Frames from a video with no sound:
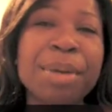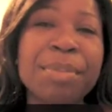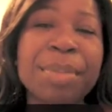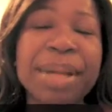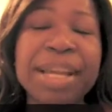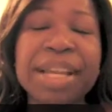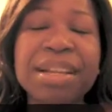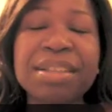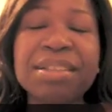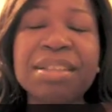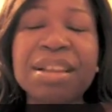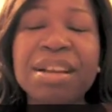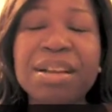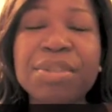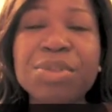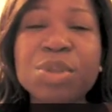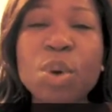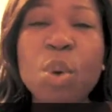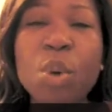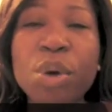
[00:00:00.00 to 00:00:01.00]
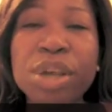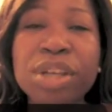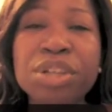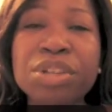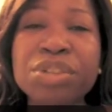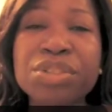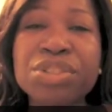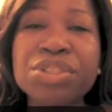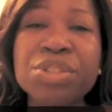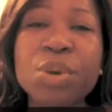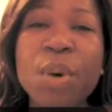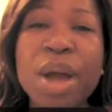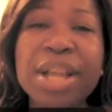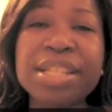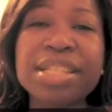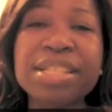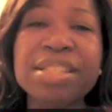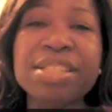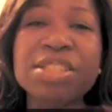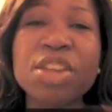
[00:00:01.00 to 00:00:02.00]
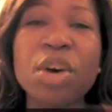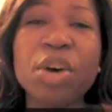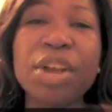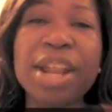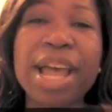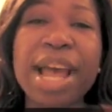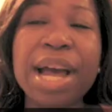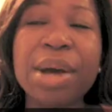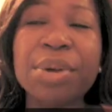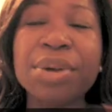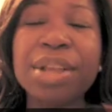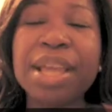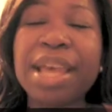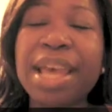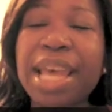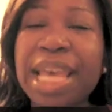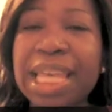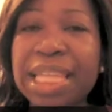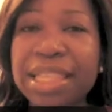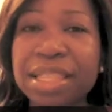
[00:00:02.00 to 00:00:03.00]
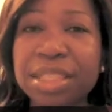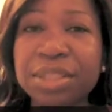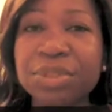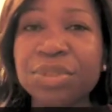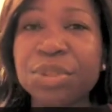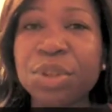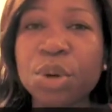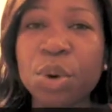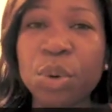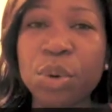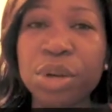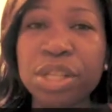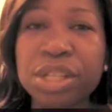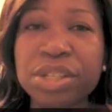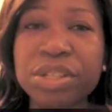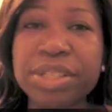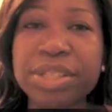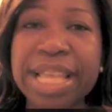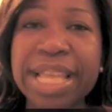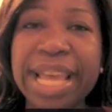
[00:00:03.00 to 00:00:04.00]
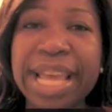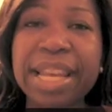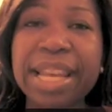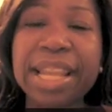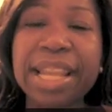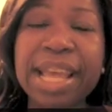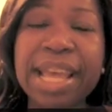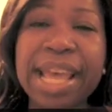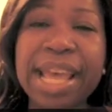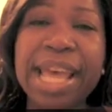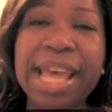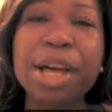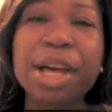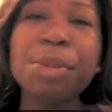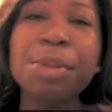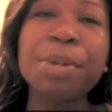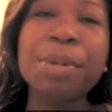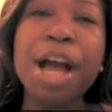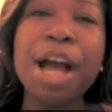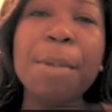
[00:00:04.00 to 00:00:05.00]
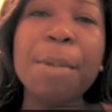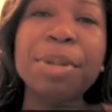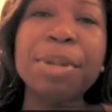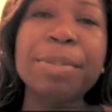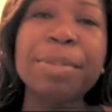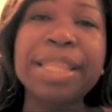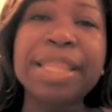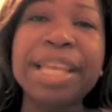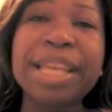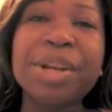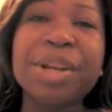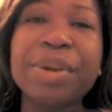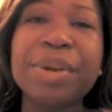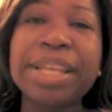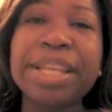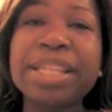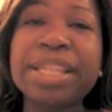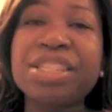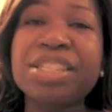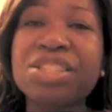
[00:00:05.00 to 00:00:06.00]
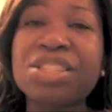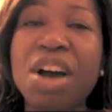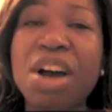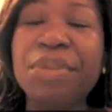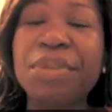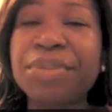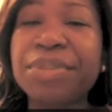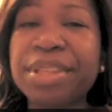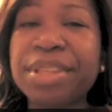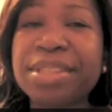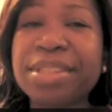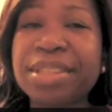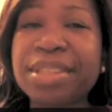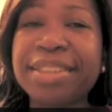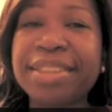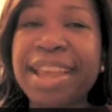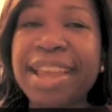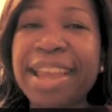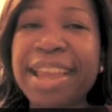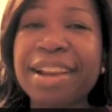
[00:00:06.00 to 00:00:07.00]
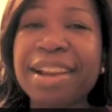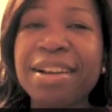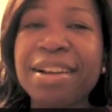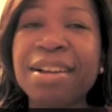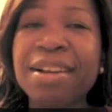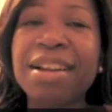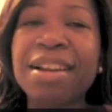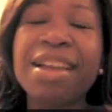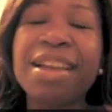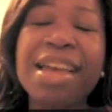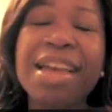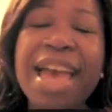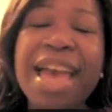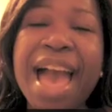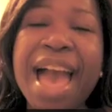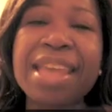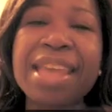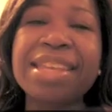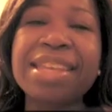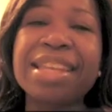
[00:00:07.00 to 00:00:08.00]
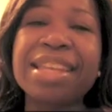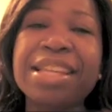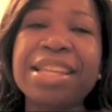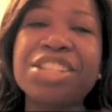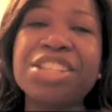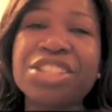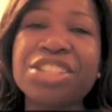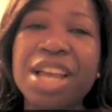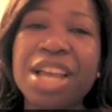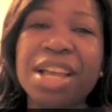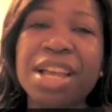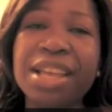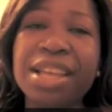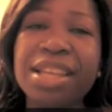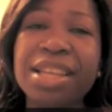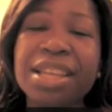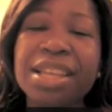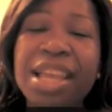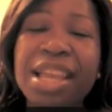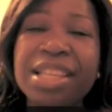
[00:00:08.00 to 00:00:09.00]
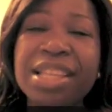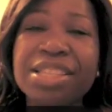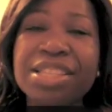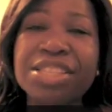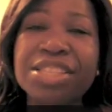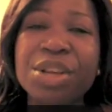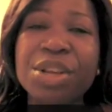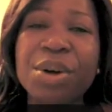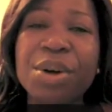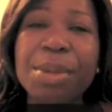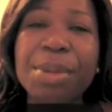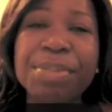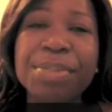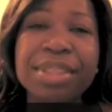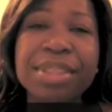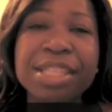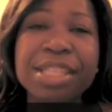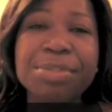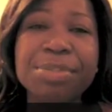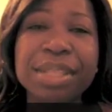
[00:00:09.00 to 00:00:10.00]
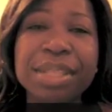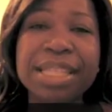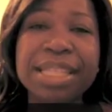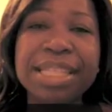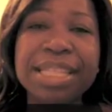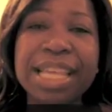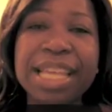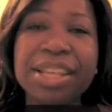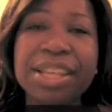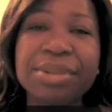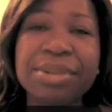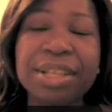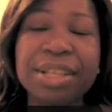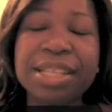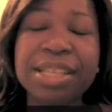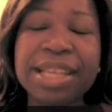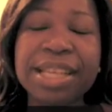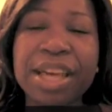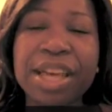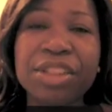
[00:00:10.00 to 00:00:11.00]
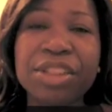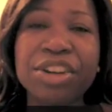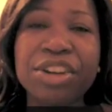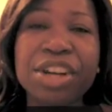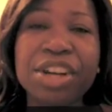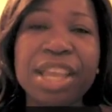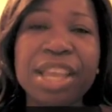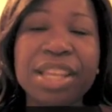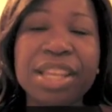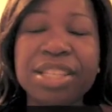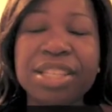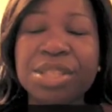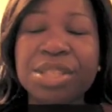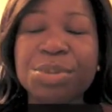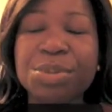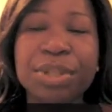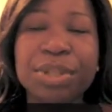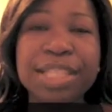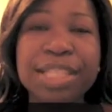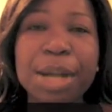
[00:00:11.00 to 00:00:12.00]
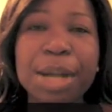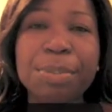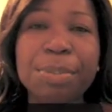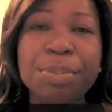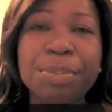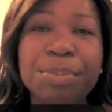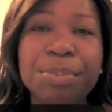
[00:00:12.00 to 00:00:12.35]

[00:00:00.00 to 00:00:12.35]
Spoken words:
My hair loves oils, so I just sought out and looked for oils that help complement, that created softness in the hair, added nice shine, and so I put this blend together, and it just worked out